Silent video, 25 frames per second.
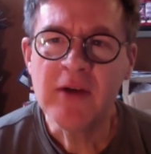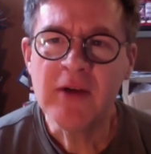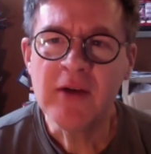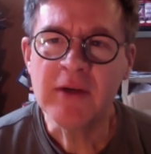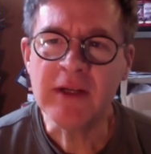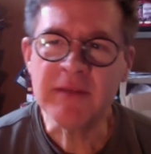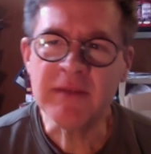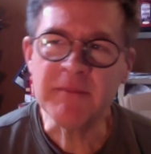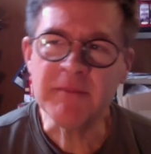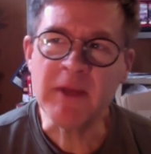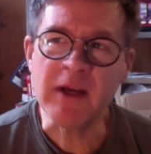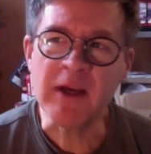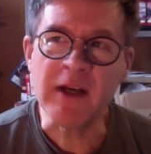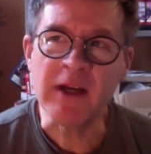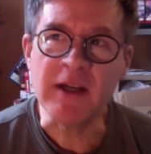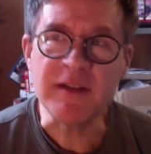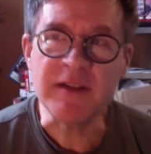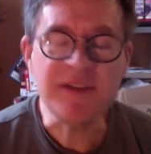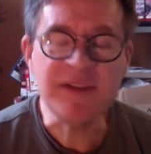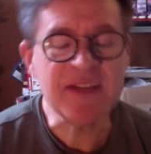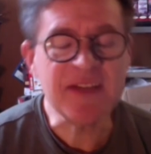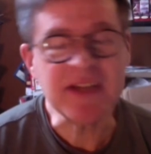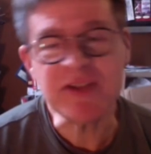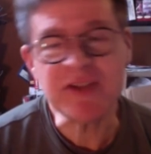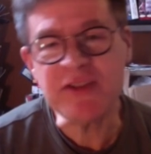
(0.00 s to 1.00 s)
Well, uh,
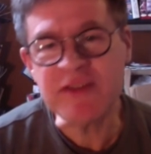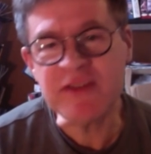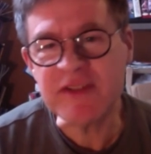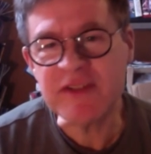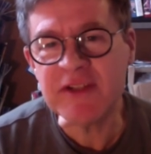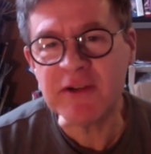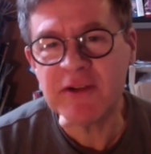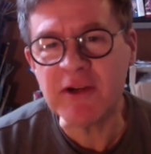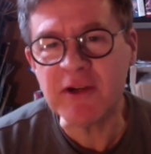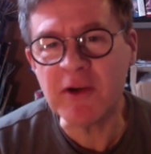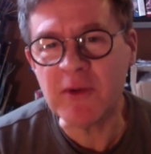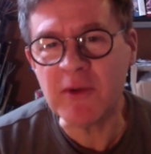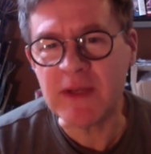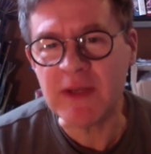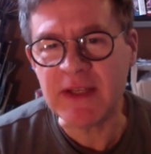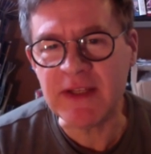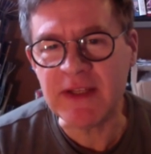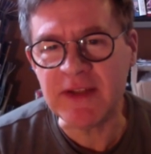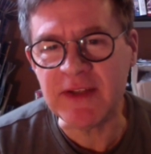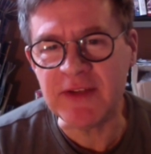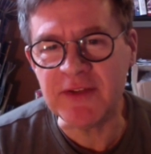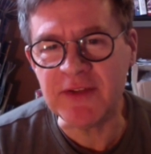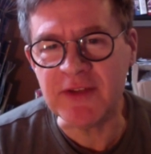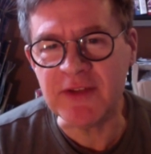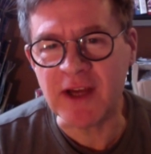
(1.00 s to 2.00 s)
Section Zero
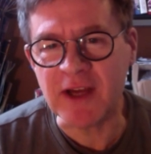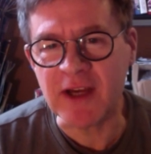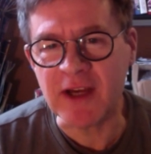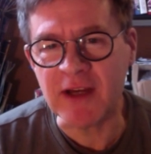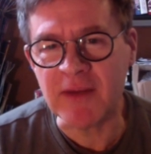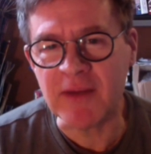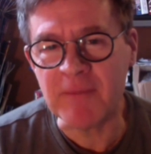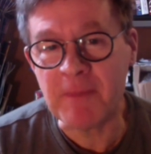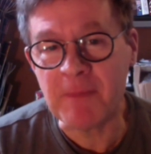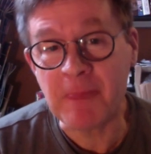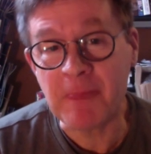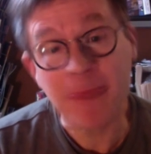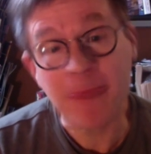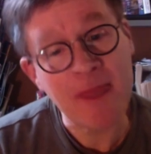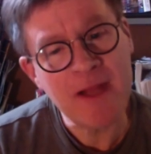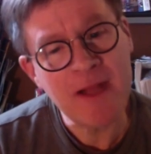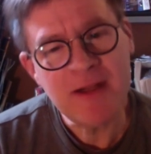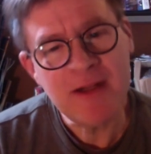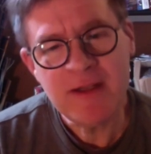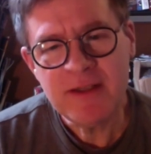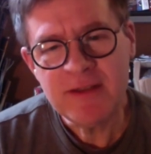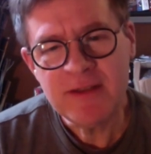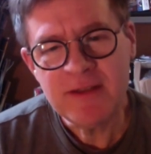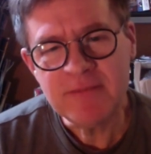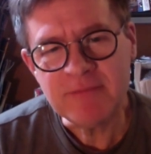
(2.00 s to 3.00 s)
is uh,
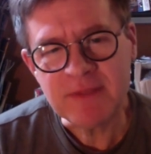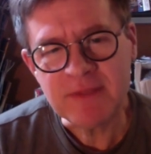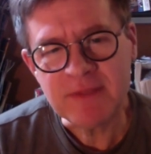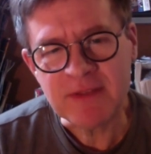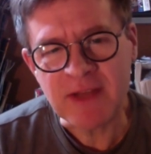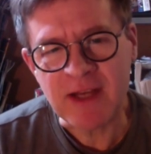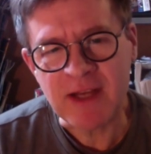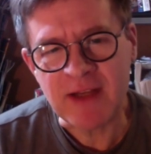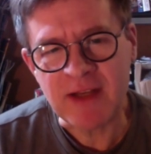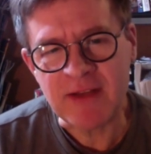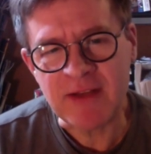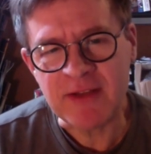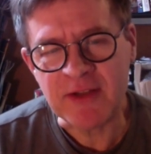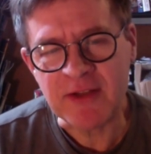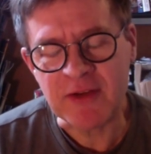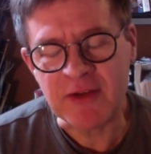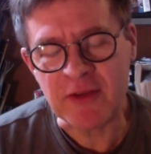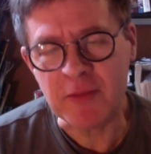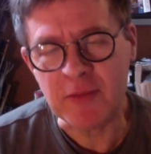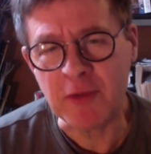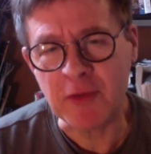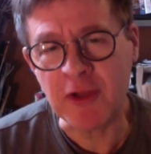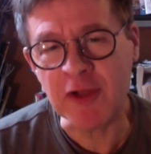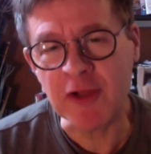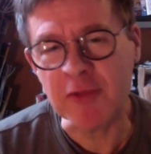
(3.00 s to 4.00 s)
the you know
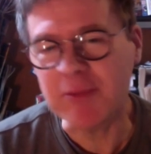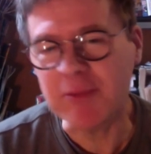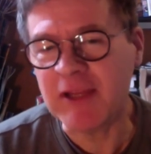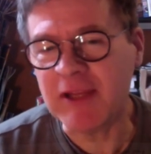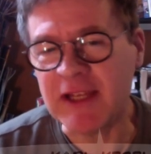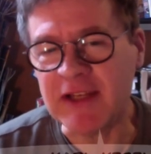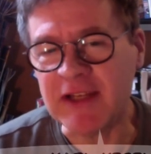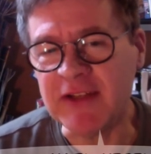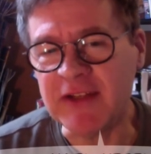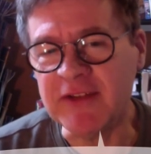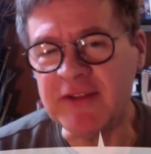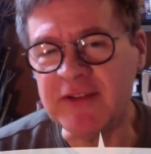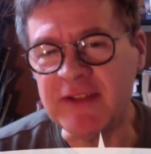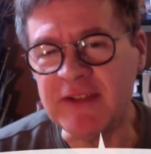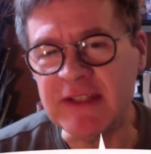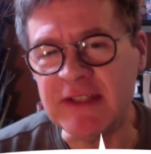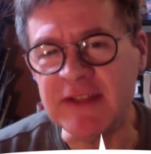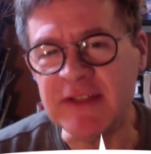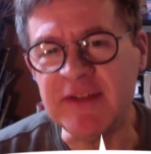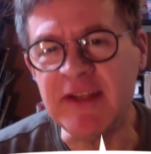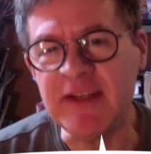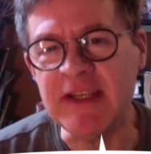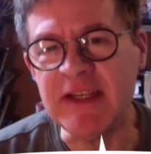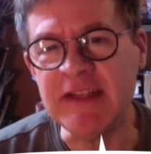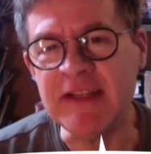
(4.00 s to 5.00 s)
the boilerplate is
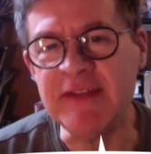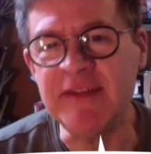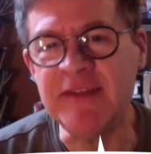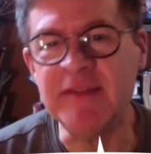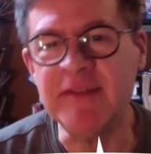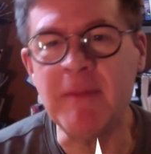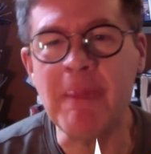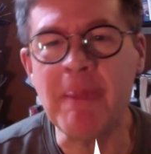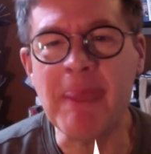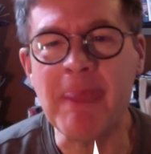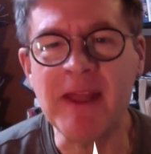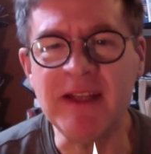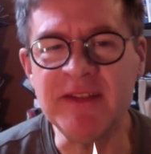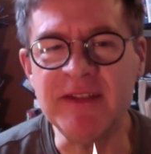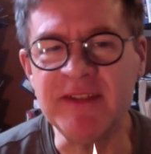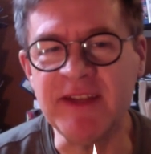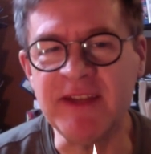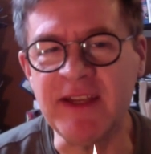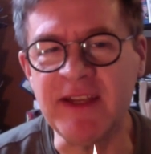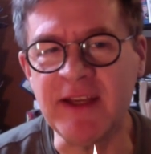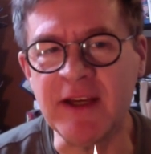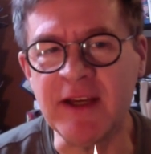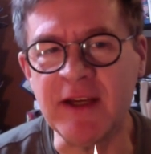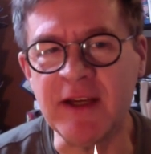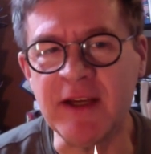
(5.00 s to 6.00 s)
is is it's
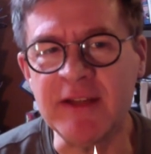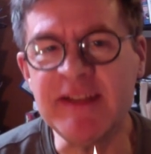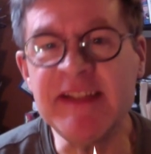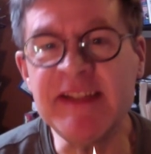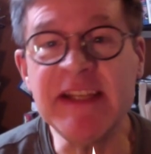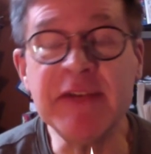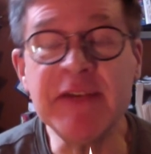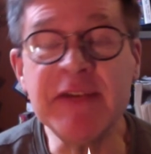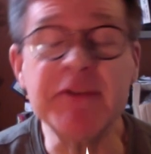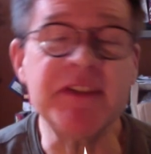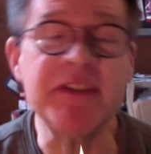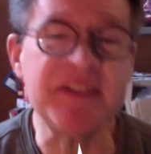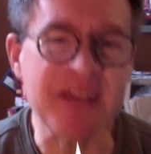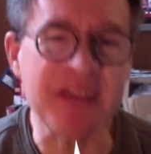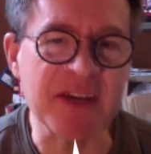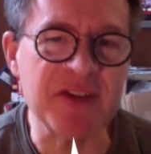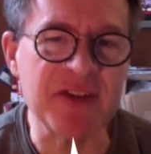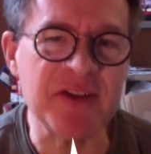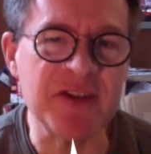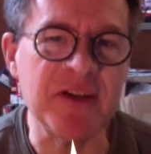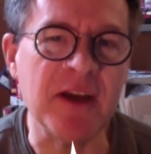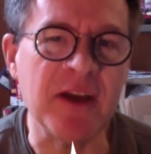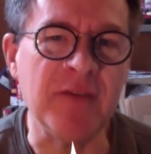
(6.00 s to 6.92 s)
a uh, secret section